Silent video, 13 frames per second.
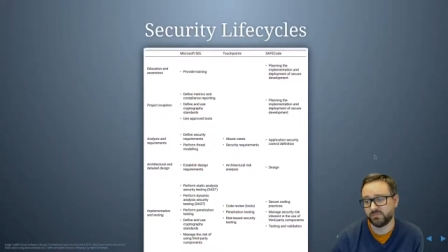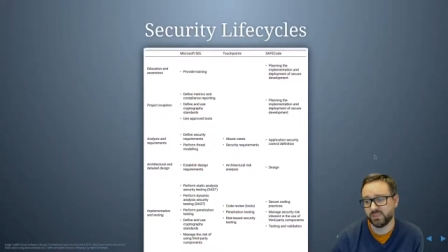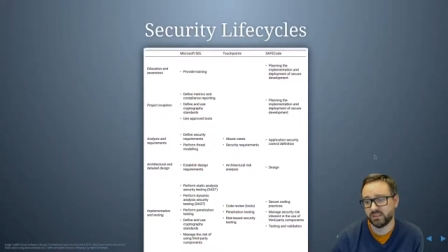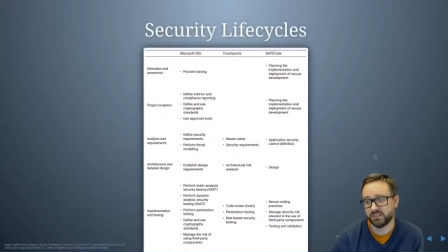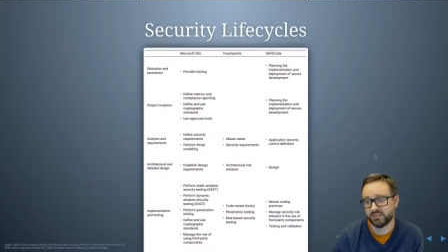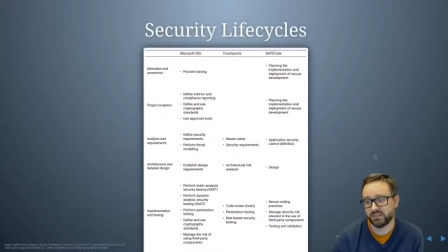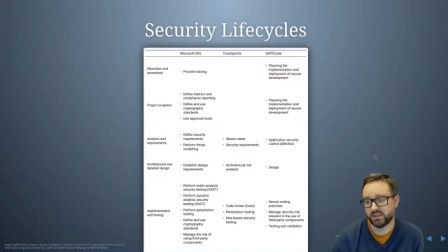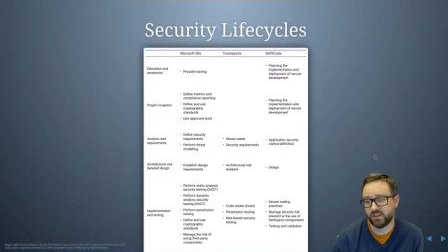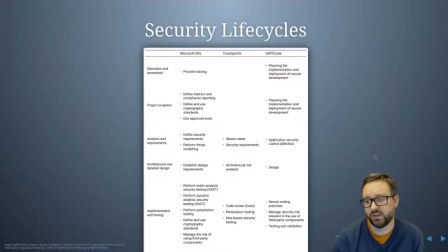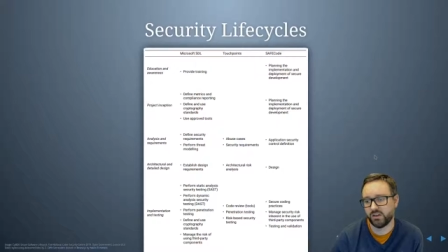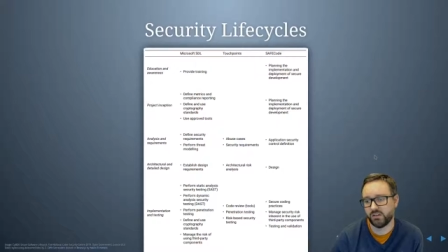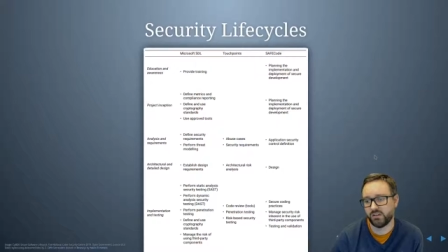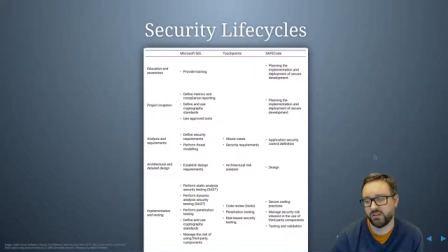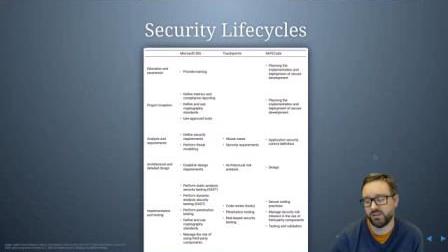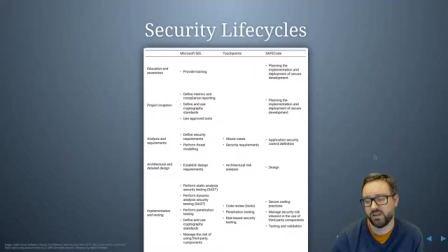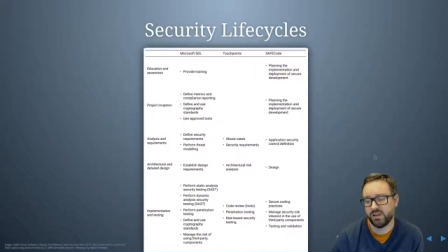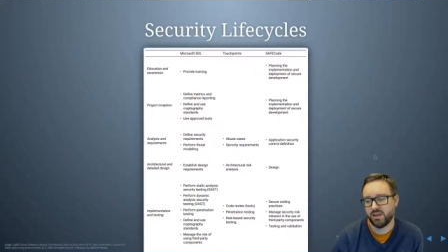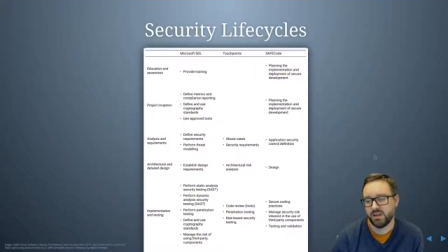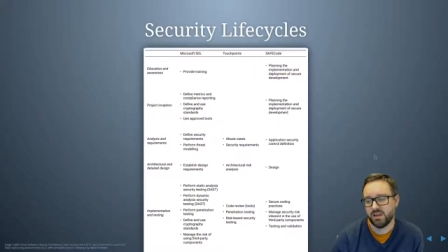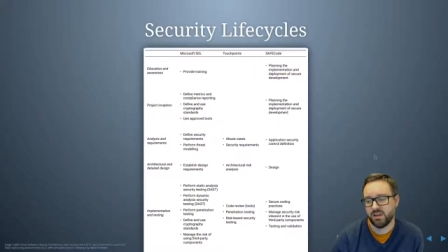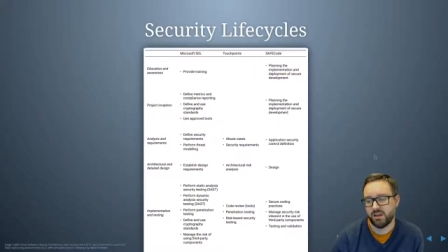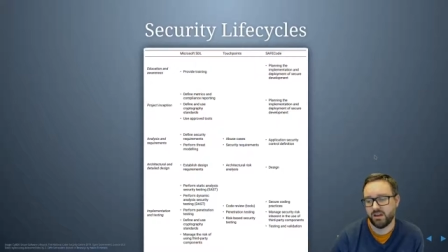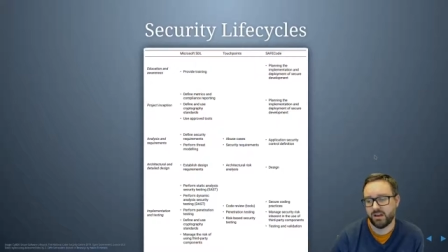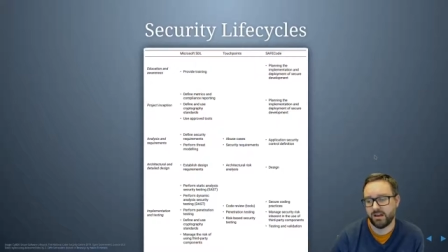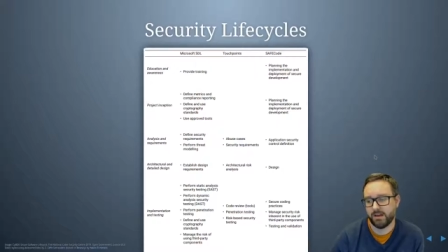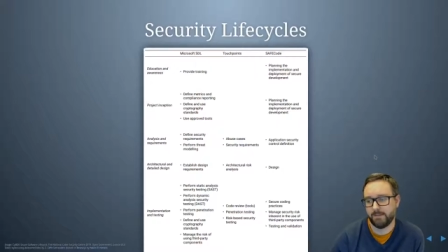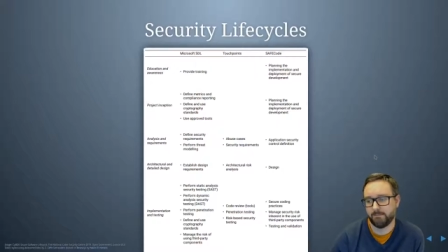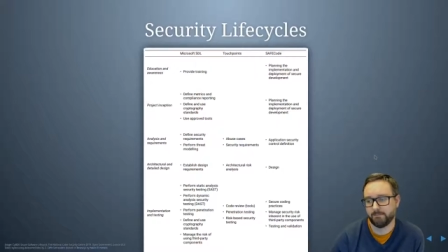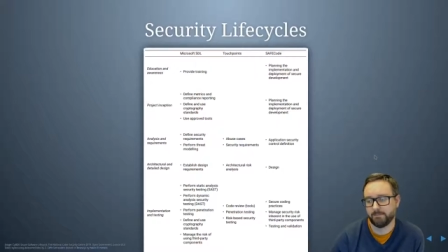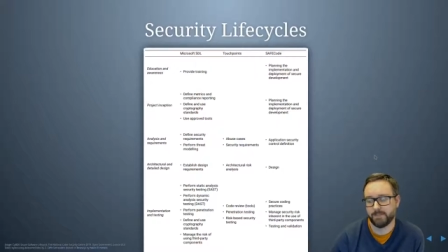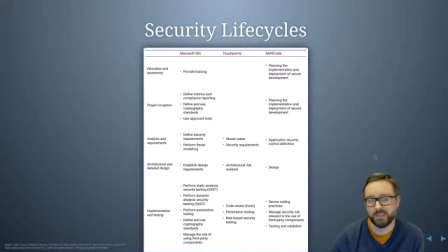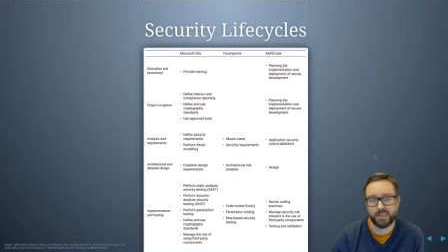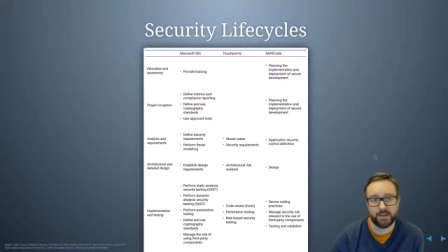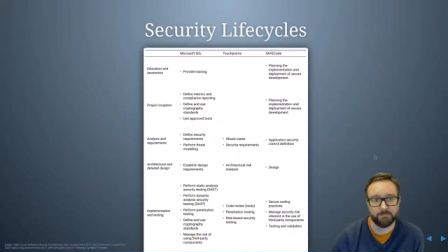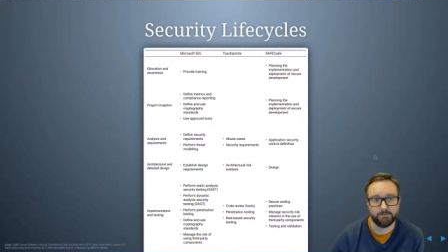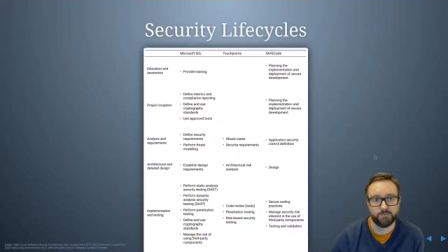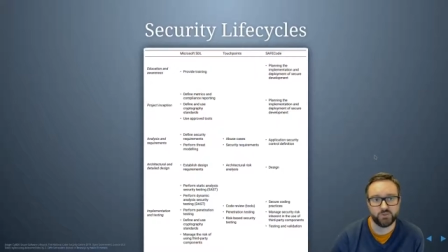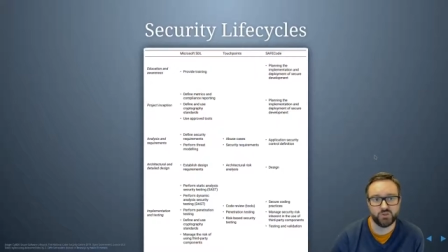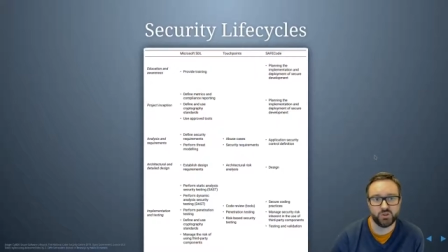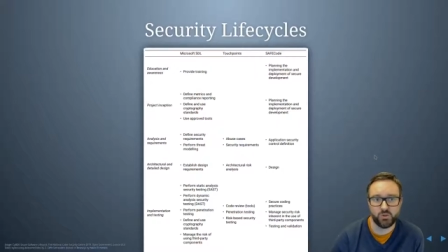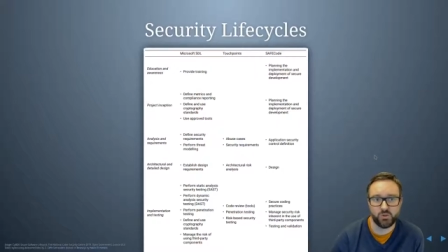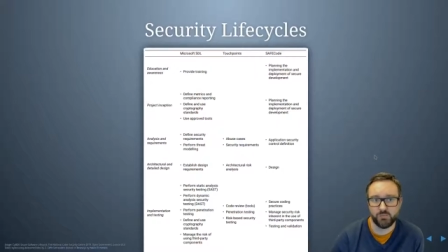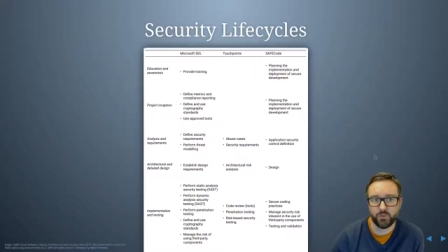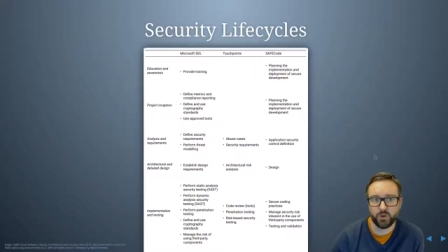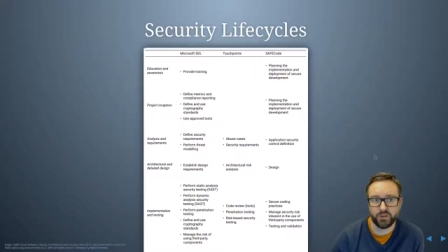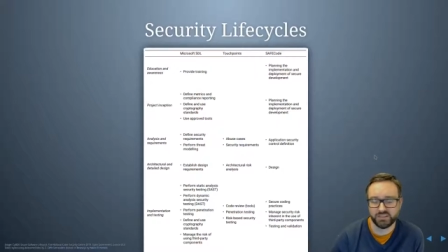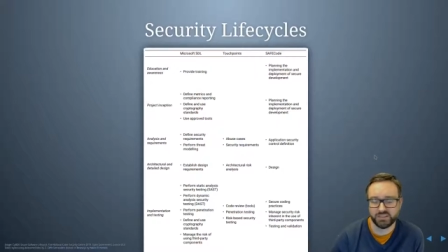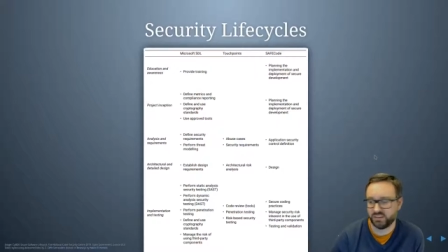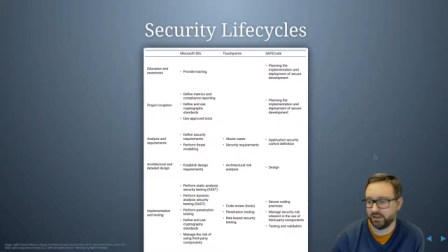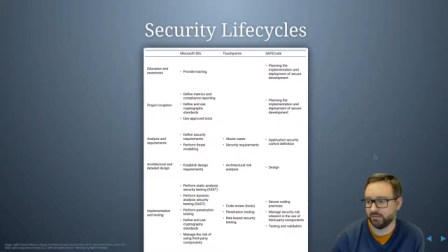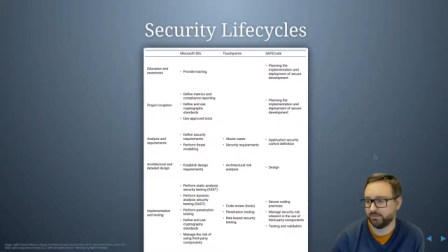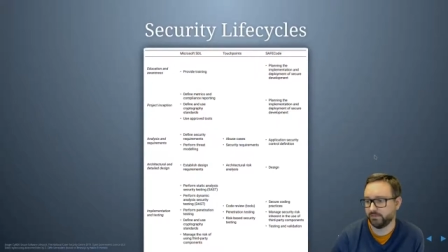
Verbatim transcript: So um, yeah, super important stuff.